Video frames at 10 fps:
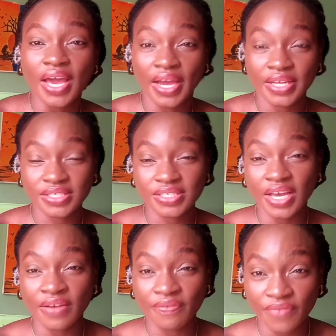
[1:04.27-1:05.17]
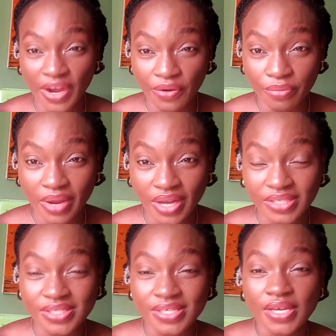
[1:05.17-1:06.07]
and
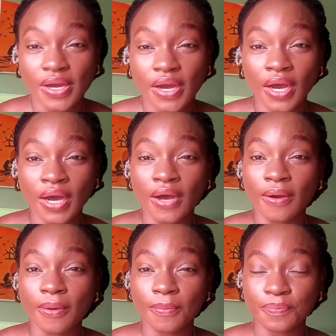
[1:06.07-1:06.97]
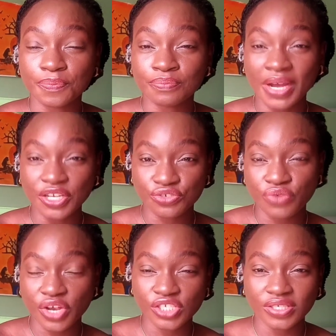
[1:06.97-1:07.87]
environment,
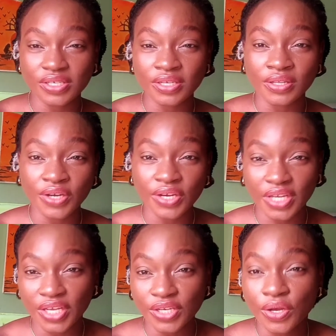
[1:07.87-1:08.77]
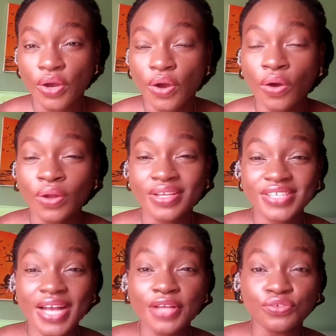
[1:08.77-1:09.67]
maturation and learning on the
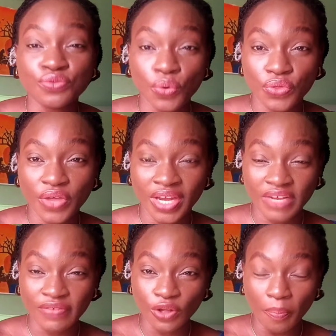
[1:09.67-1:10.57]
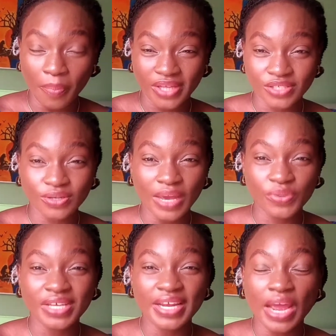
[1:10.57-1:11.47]
child's growth and development. So like we
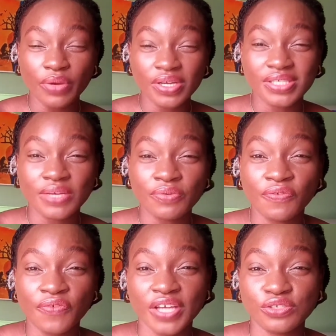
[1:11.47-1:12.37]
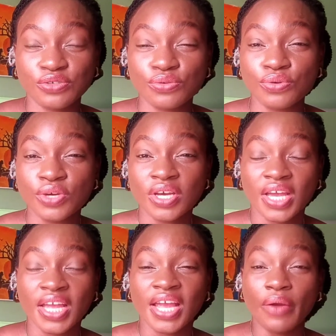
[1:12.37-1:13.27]
said, heredity refers to
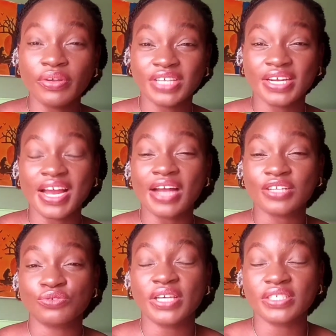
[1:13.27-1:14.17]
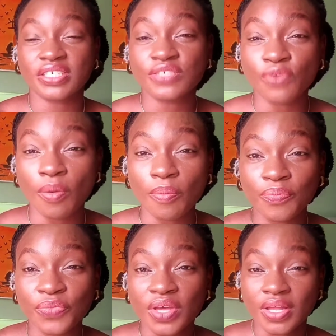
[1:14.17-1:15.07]
inherited characteristics from
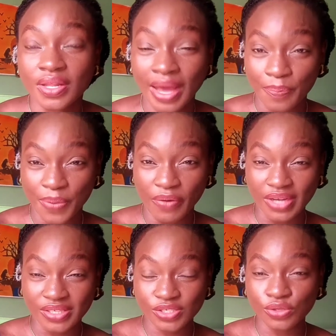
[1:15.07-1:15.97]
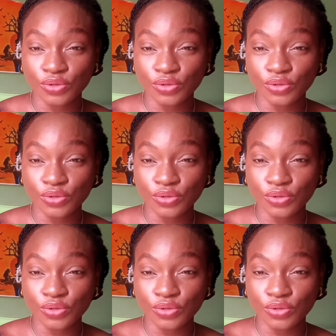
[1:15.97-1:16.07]
our parents,